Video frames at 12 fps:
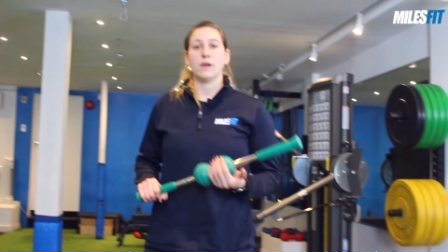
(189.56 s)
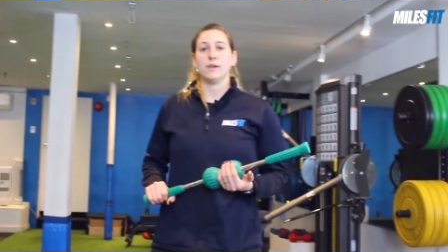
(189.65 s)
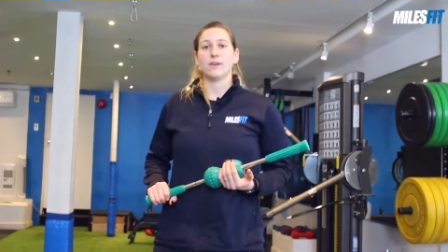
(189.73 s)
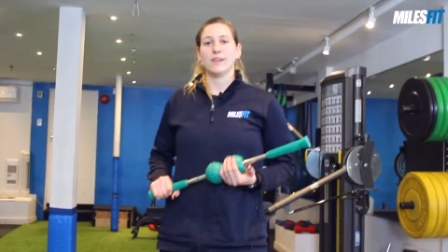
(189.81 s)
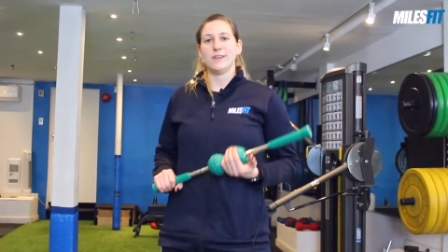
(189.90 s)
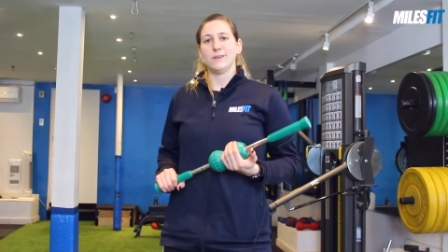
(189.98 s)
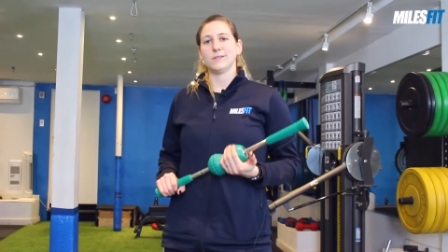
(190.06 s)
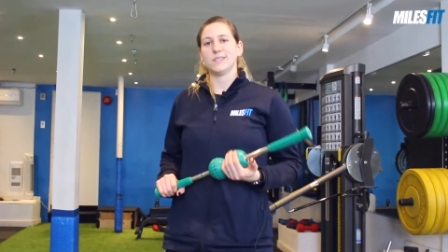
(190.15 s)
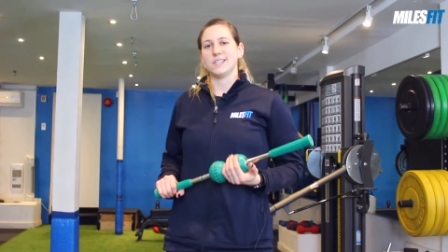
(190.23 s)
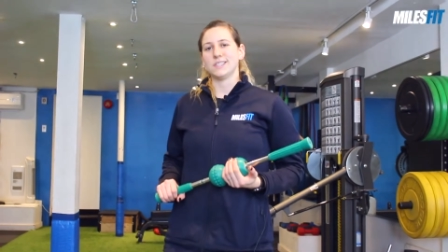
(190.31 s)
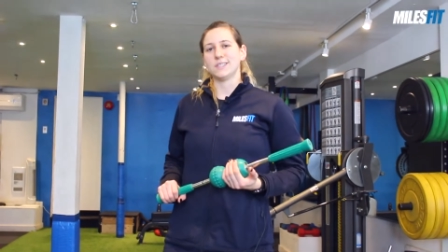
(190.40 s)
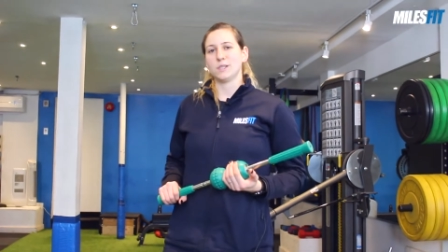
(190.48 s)
you can use
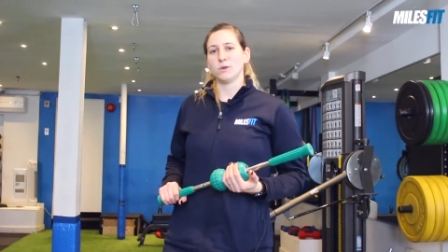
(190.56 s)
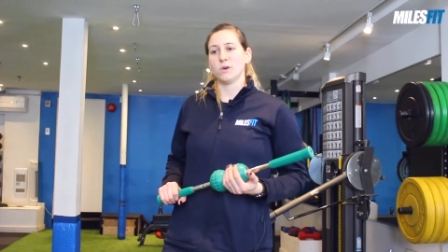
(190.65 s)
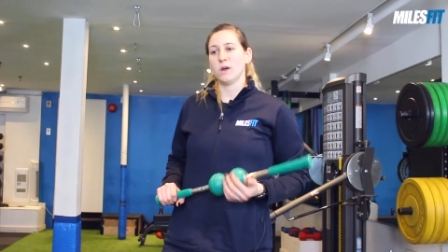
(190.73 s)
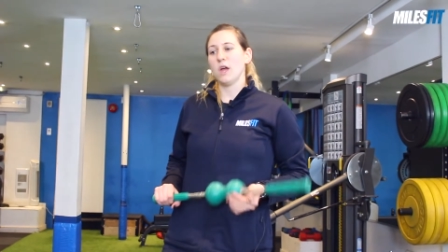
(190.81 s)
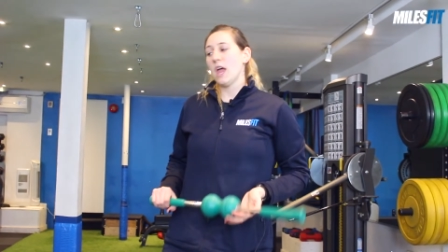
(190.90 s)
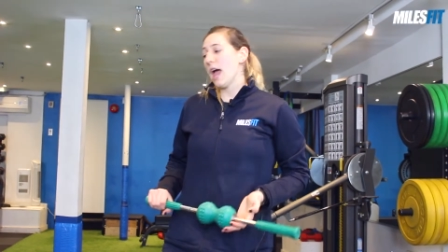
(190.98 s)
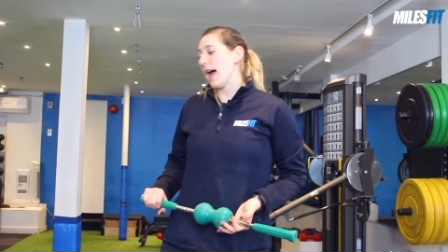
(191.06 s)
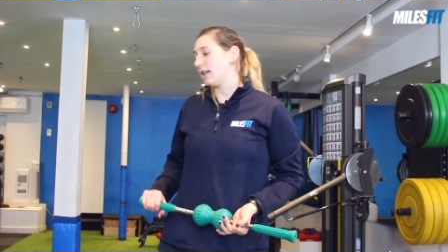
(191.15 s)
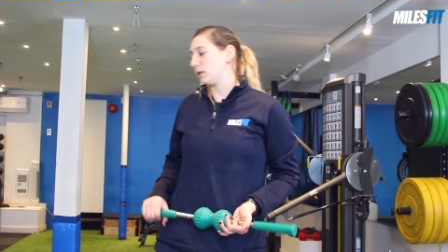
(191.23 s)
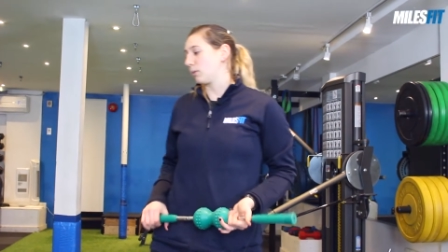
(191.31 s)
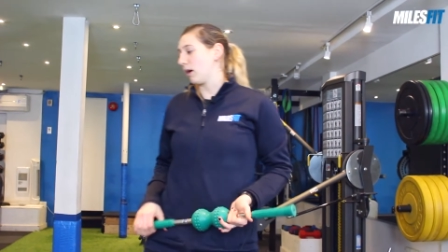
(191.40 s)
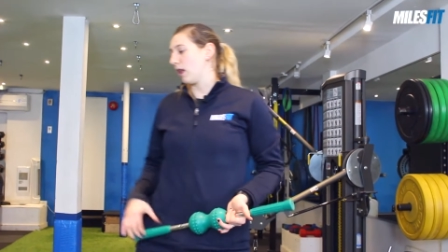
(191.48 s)
this tool,
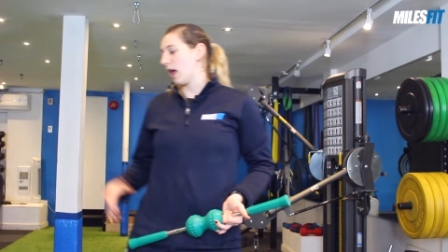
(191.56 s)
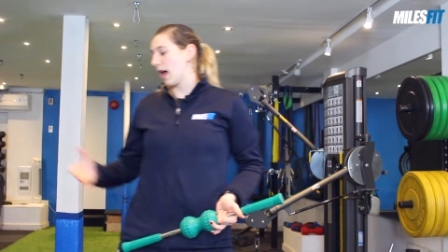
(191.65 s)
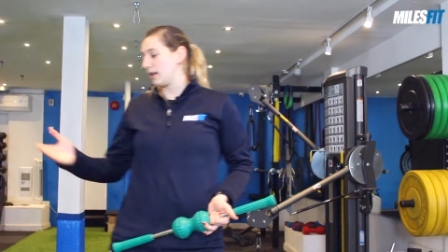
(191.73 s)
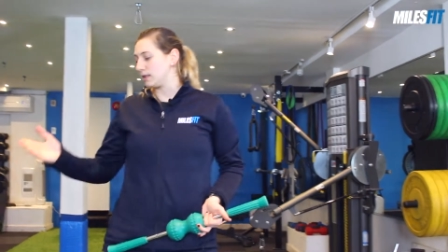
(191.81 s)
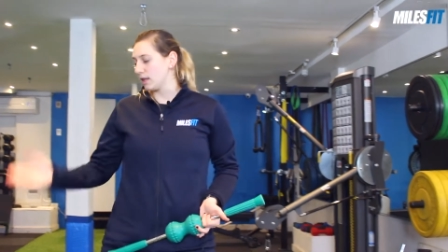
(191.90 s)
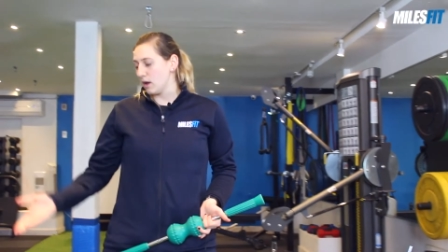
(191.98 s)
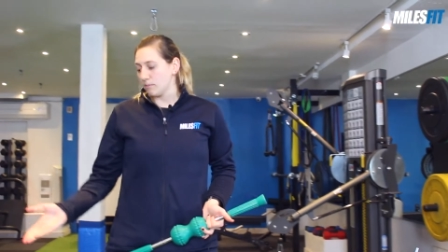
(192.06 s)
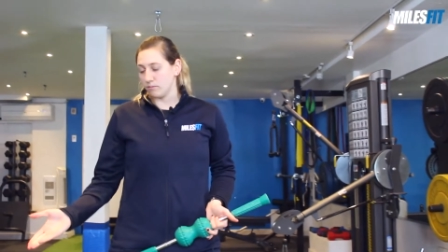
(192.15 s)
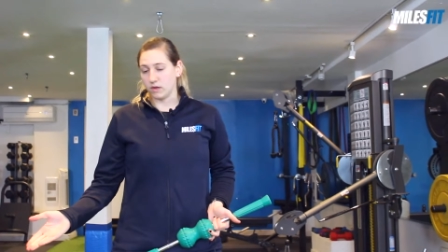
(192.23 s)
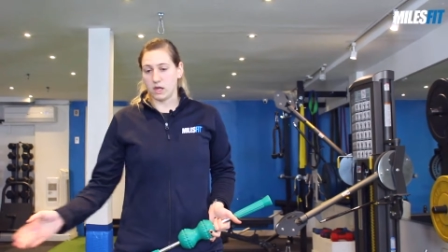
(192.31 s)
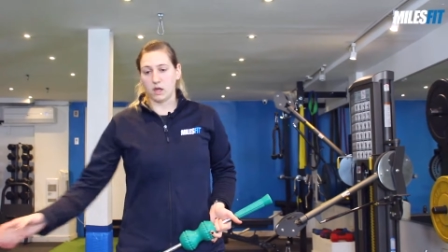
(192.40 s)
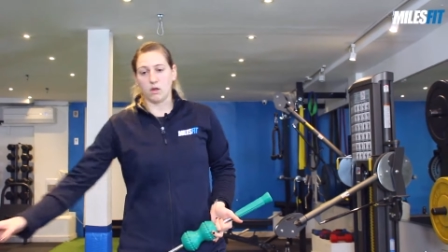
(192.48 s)
as well as
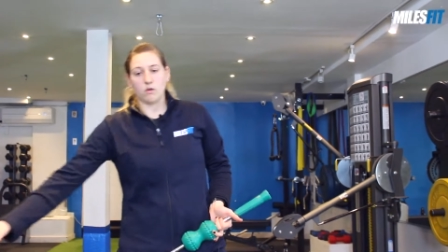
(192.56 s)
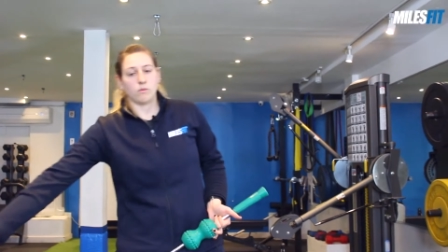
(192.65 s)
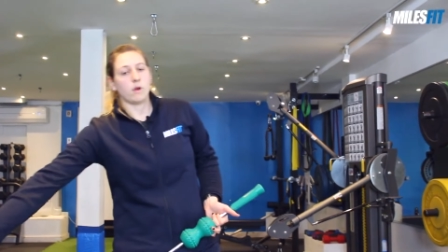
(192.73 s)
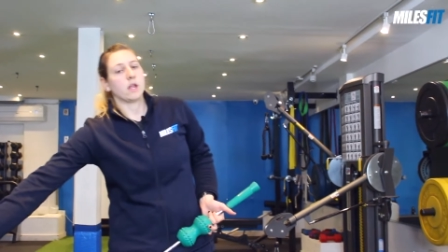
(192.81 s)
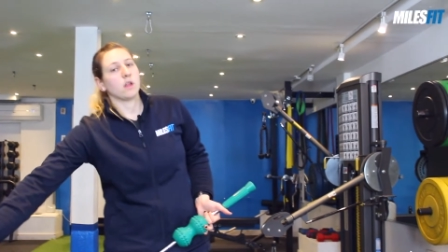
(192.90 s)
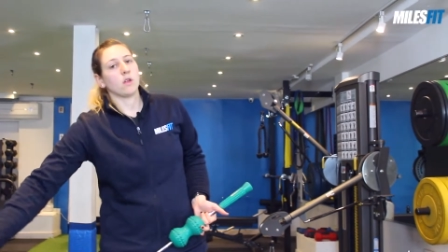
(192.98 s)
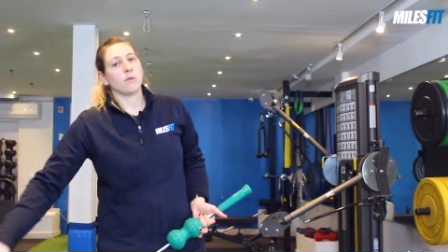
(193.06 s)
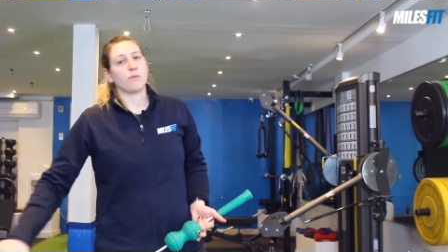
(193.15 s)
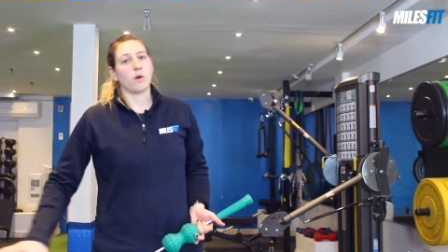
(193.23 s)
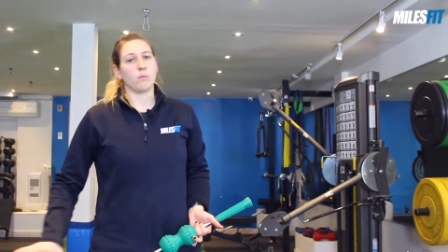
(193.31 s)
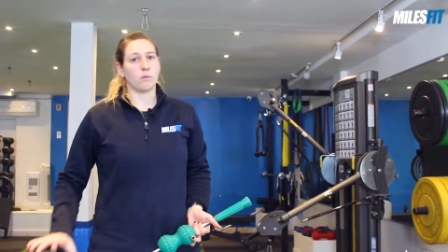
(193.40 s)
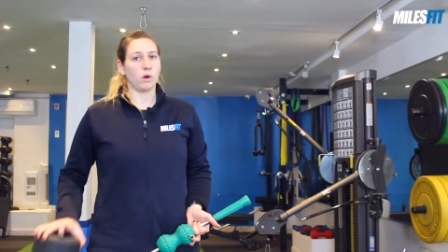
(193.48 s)
the regular
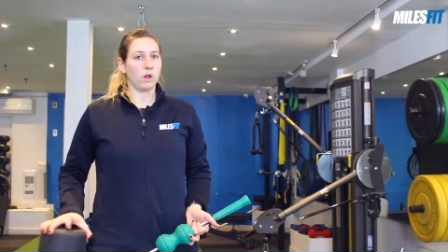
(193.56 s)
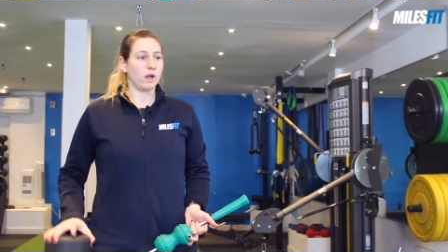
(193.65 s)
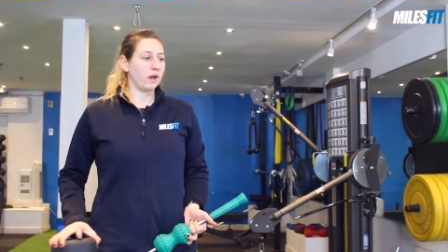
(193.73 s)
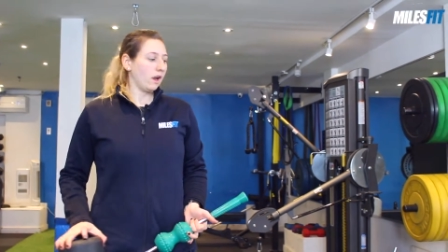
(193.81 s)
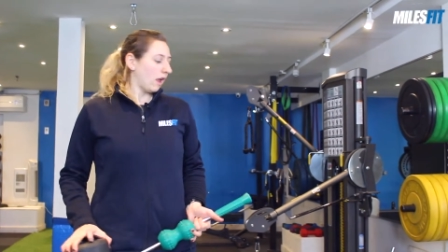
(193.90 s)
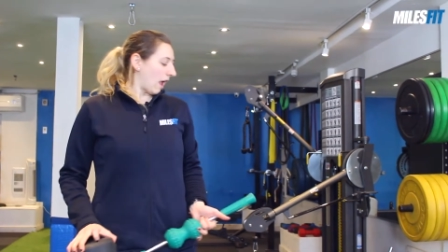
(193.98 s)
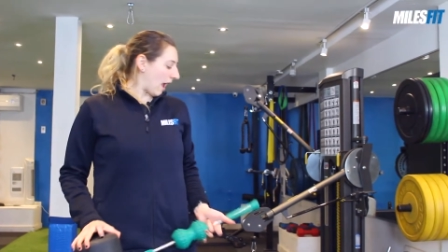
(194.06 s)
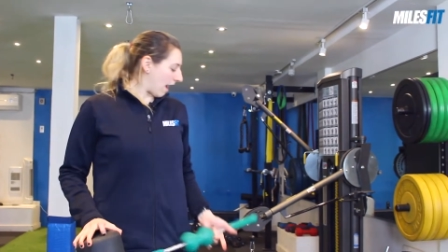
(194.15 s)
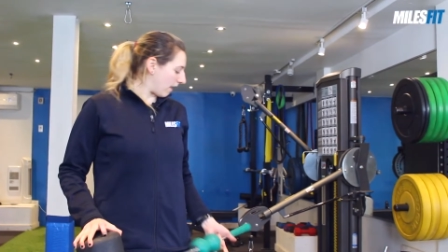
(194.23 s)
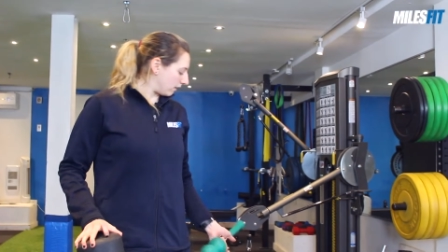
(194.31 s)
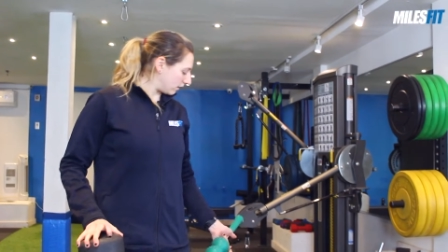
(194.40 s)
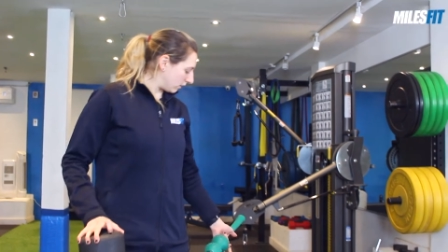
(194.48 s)
foam roller
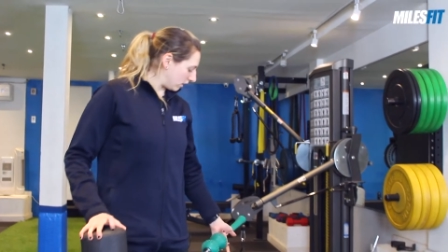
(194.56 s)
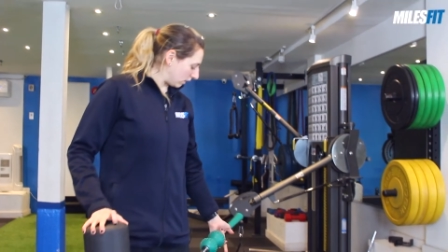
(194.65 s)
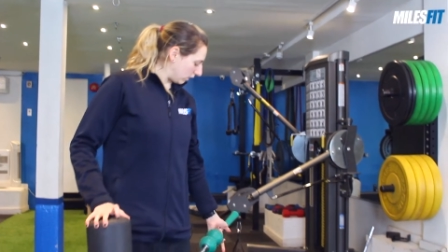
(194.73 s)
and the